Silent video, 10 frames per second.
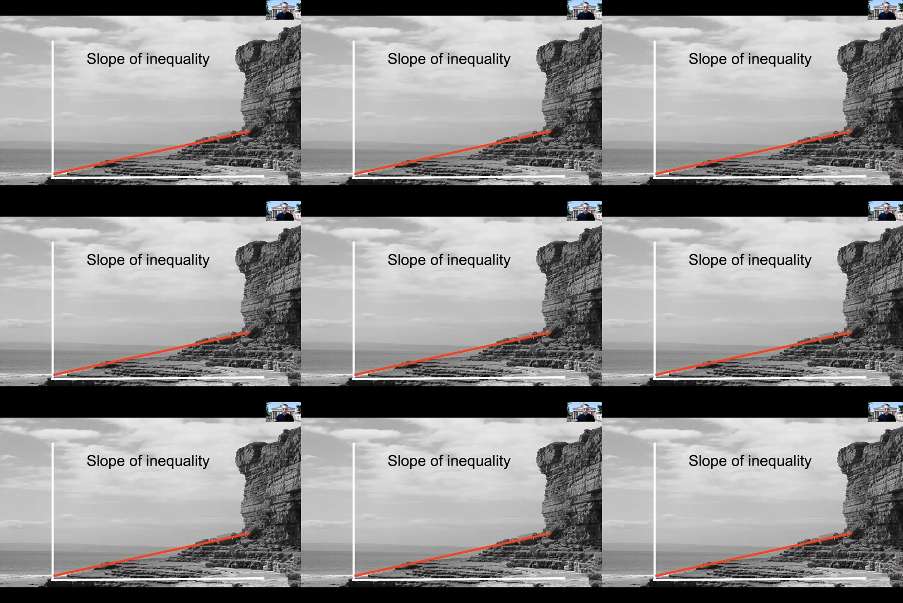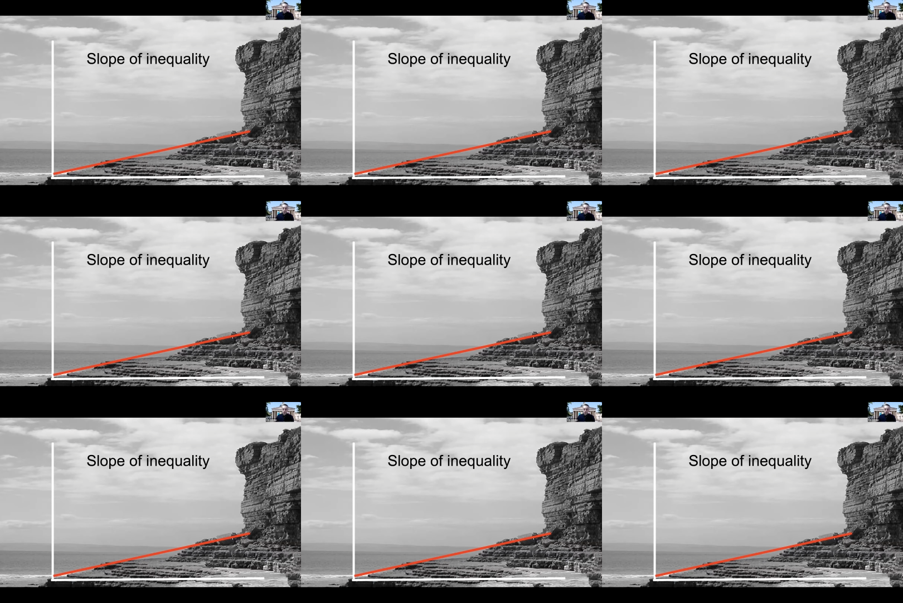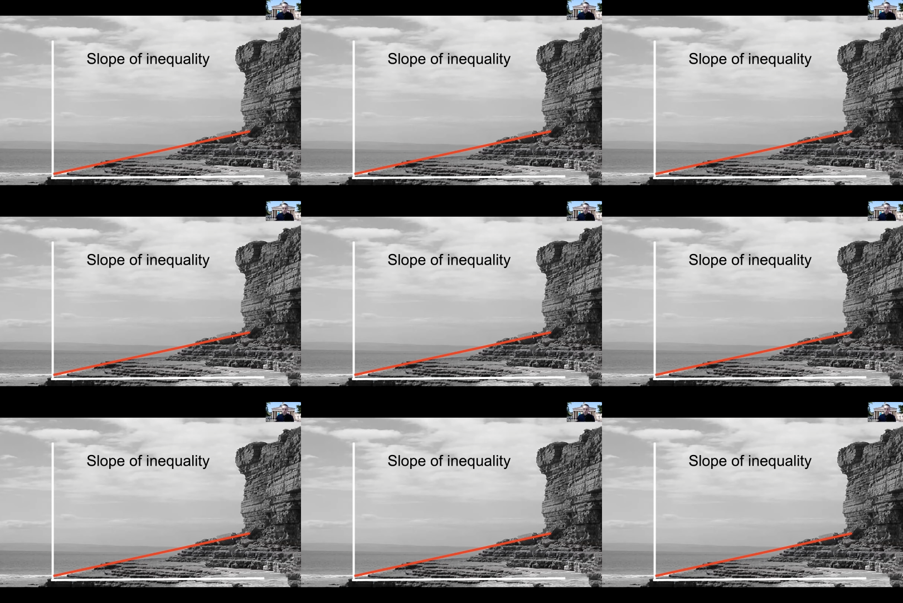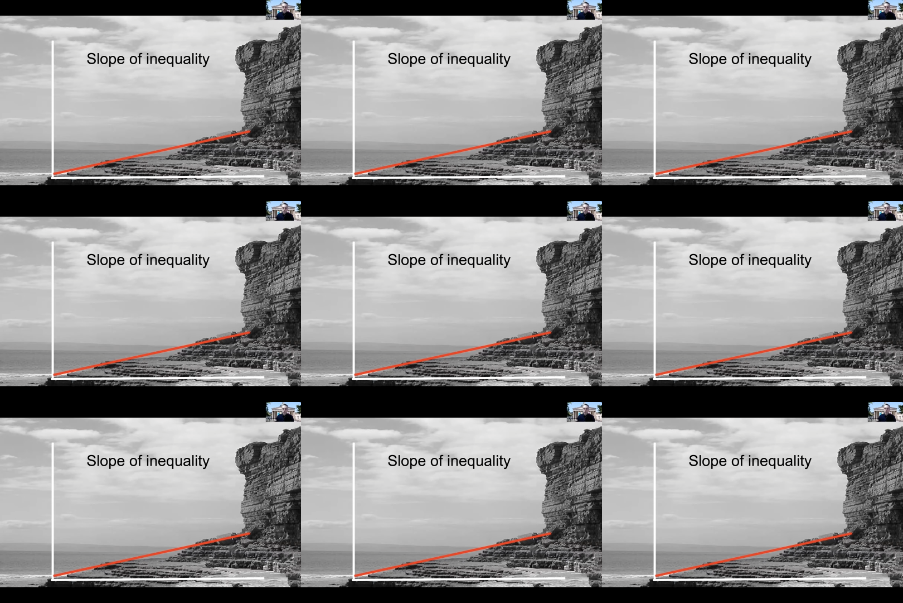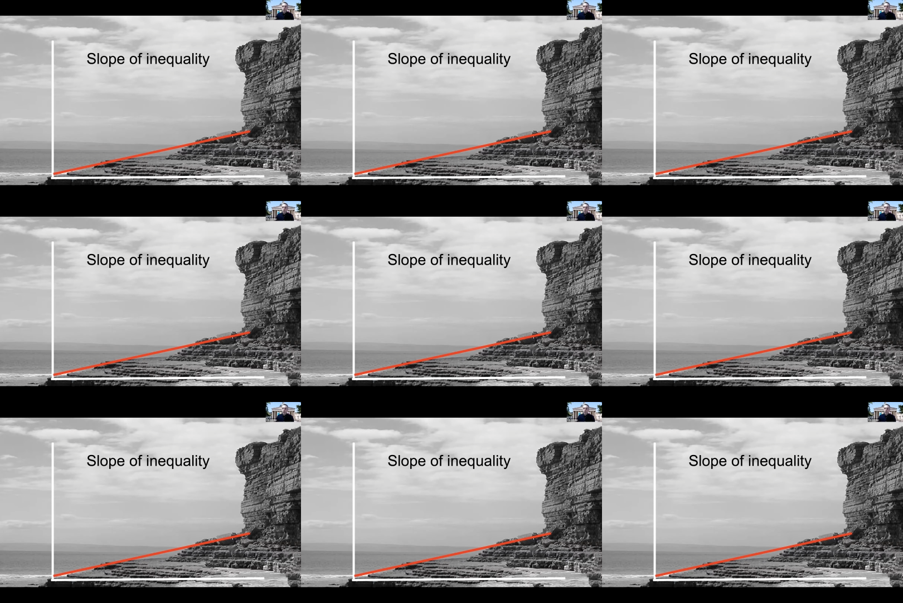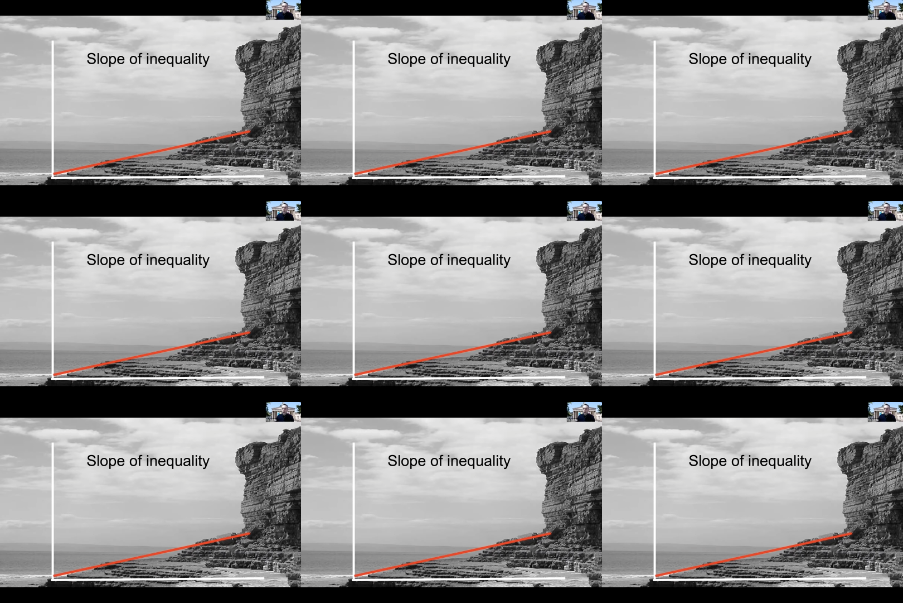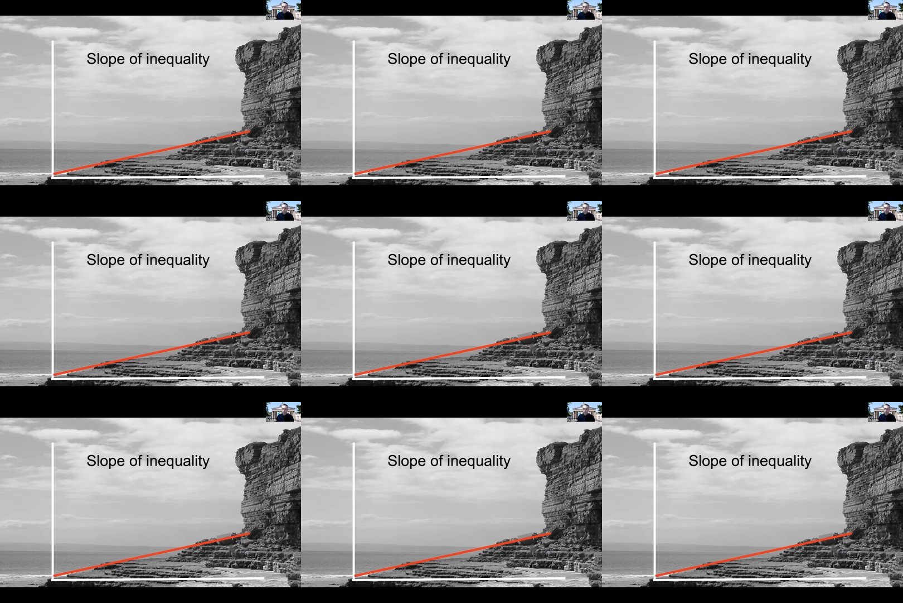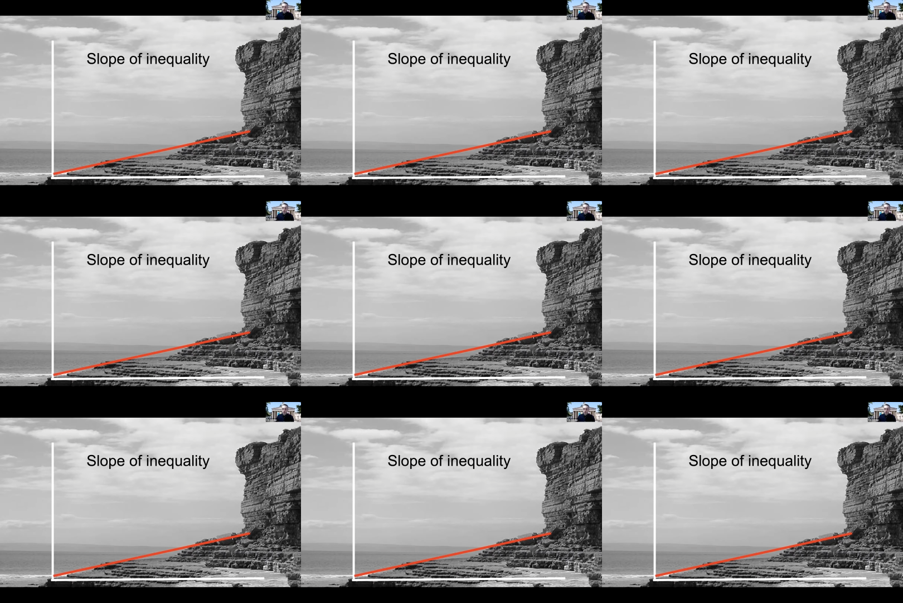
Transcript: Nobody's mouth can be seen.